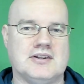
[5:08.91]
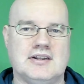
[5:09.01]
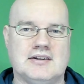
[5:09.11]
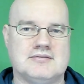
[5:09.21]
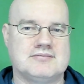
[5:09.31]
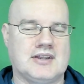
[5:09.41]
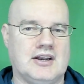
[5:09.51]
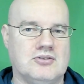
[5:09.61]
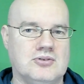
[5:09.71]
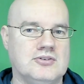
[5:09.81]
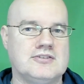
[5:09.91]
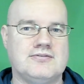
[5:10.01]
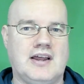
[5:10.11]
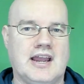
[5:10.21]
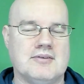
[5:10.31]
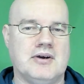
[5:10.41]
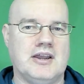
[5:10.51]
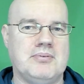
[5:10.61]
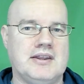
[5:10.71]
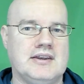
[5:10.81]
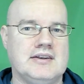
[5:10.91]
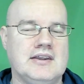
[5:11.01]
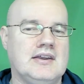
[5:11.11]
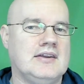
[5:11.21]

and that kind of ruins the flag in my opinion.